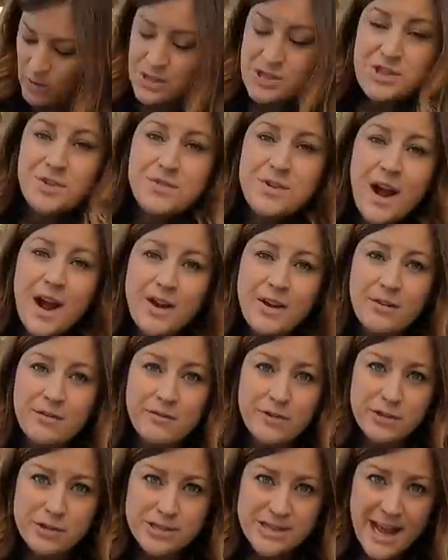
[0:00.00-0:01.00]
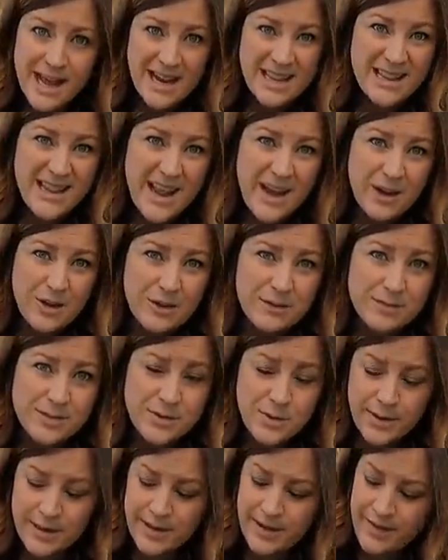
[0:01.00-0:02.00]
Once you've got your first kind of layer of
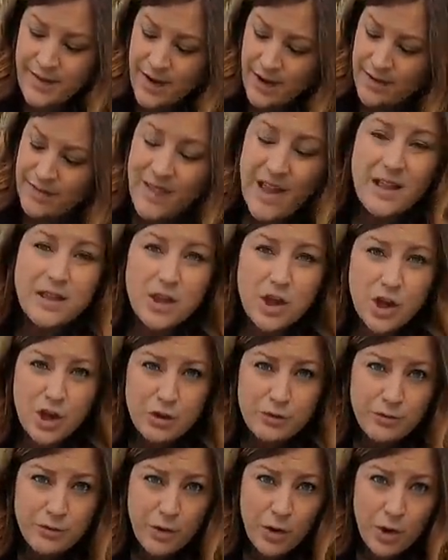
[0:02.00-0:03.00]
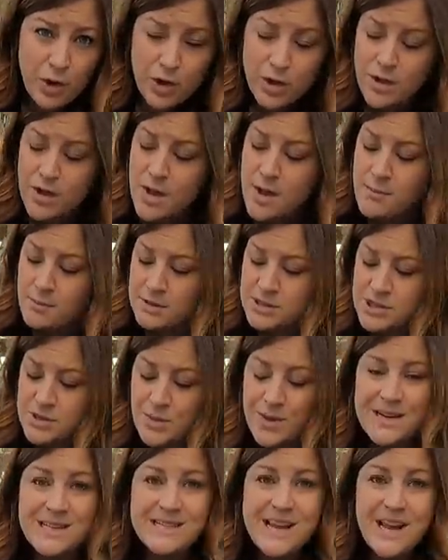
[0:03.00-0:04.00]
soil in there, they look full, but
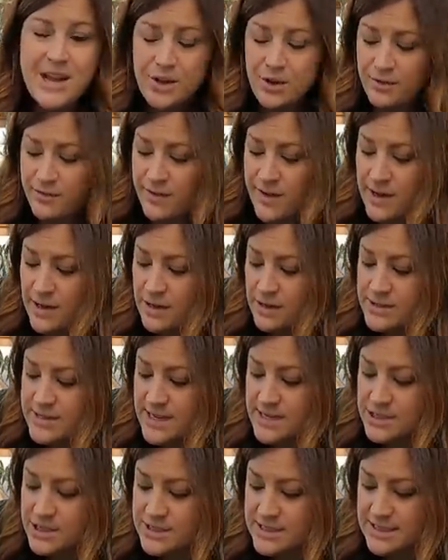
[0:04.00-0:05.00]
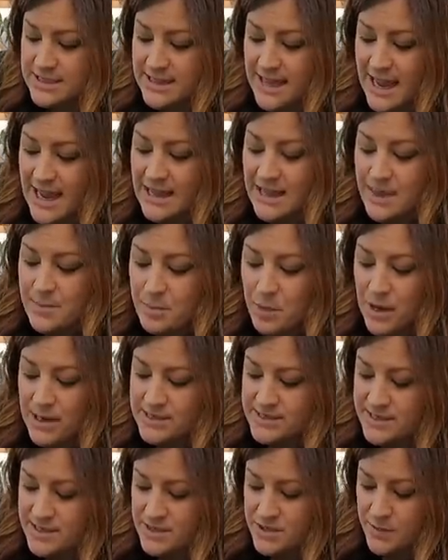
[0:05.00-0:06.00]
you want to take your fingers and just lightly
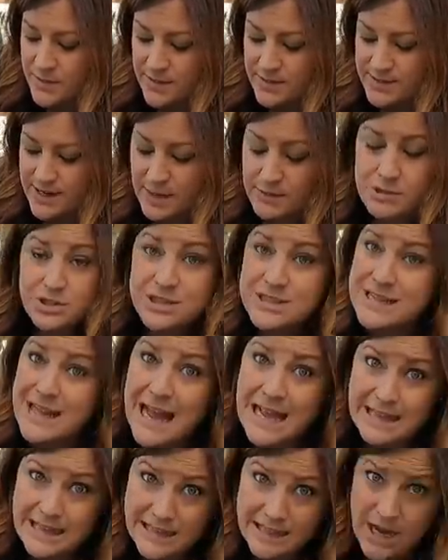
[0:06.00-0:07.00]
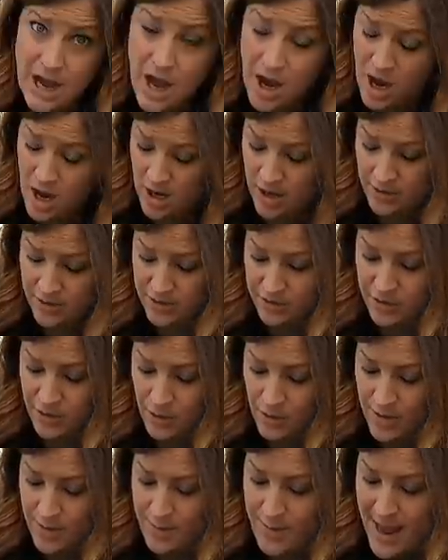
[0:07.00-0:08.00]
press the soil down. Just lightly, not hard. You
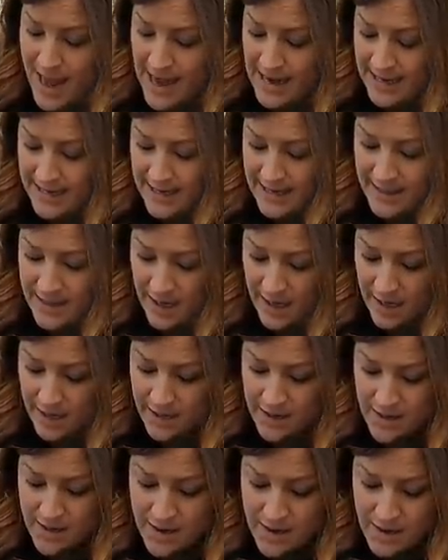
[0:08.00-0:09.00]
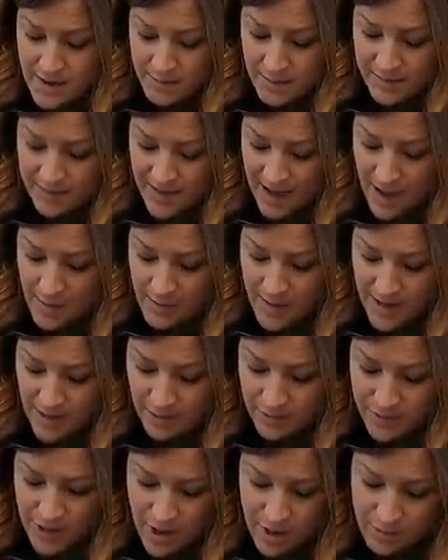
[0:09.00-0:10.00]
don't want to pack it in there. But that way
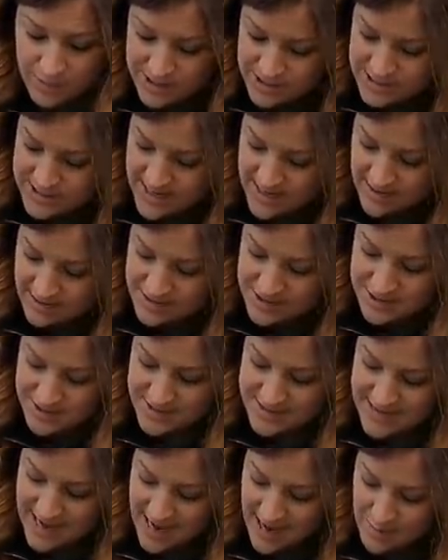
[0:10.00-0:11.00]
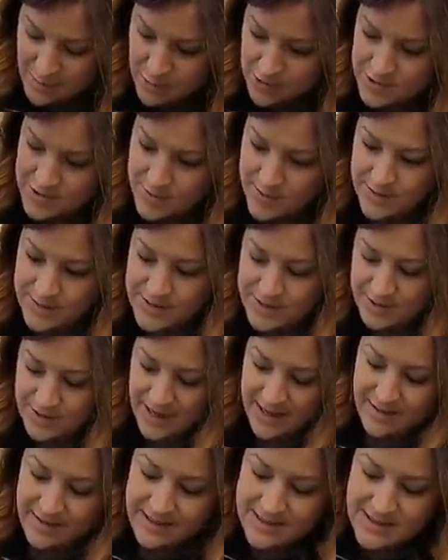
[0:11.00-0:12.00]
you'll know which cells you need to add more soil to,
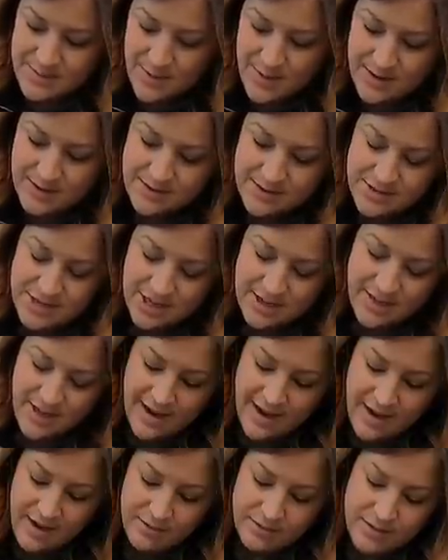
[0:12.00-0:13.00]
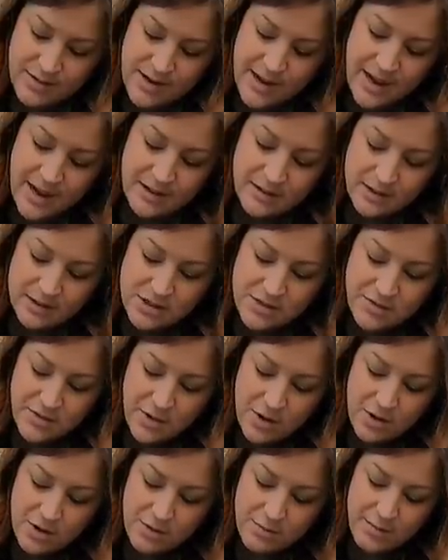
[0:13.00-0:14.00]
like this one. Check that out. It looked
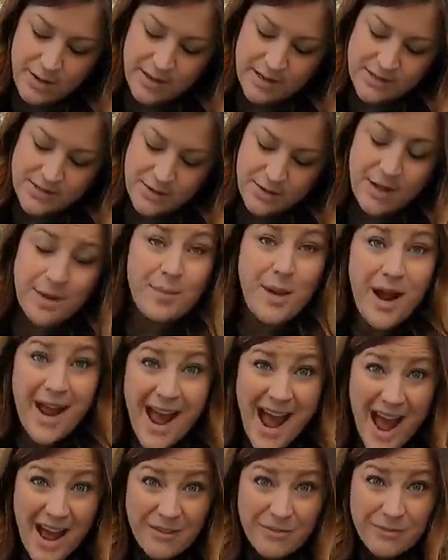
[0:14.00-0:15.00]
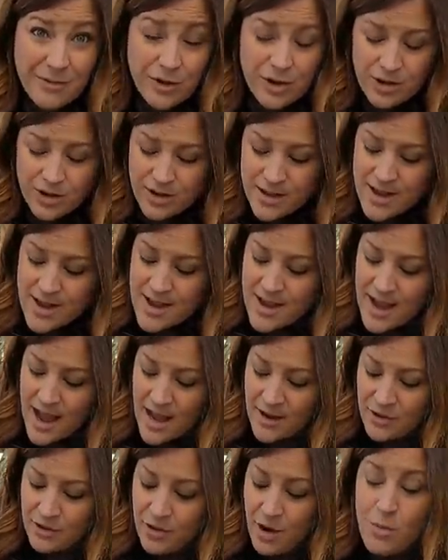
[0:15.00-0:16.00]
full, but it's only about half full.
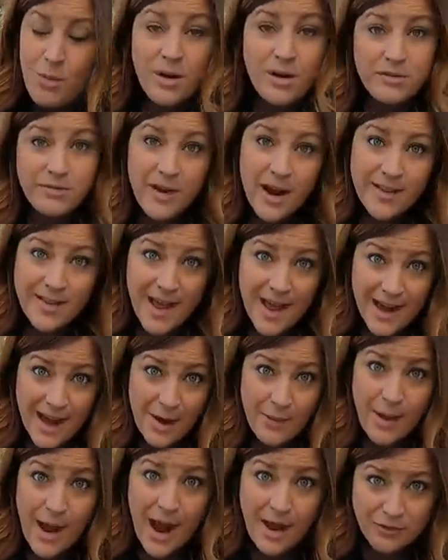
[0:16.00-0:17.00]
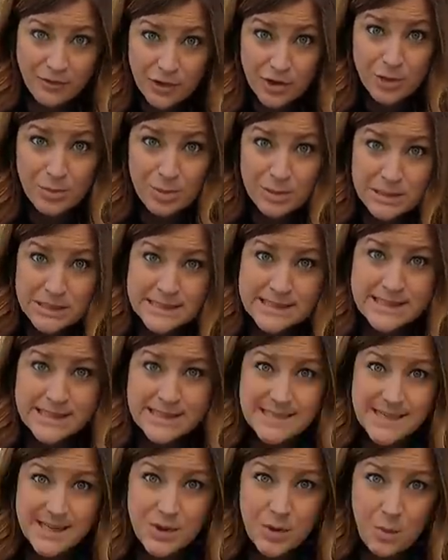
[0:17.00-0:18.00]
And you don't want to find that out after you put the
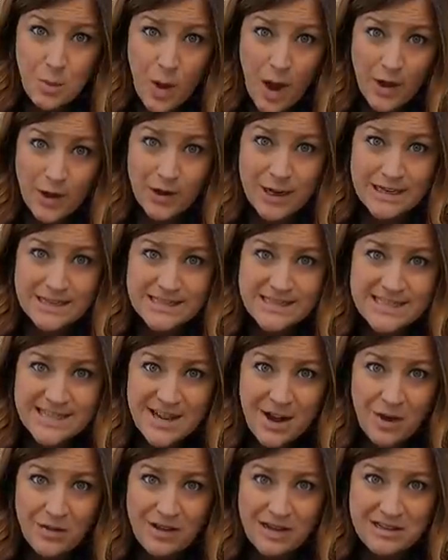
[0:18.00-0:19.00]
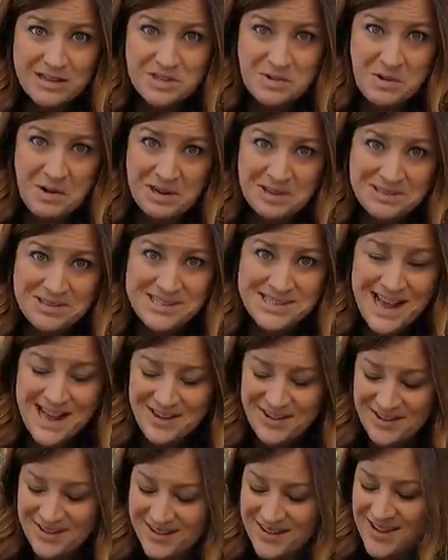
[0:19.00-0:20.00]
seeds in and water and see all that soil
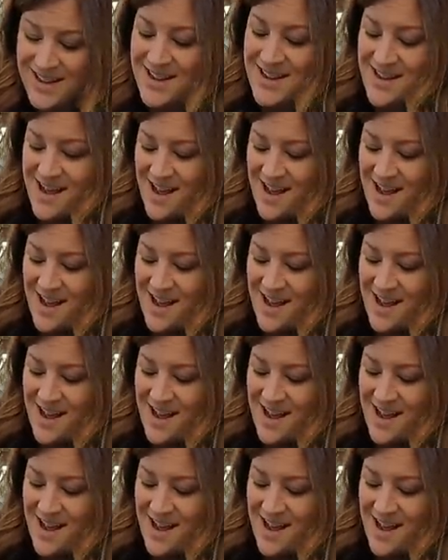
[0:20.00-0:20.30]
settle.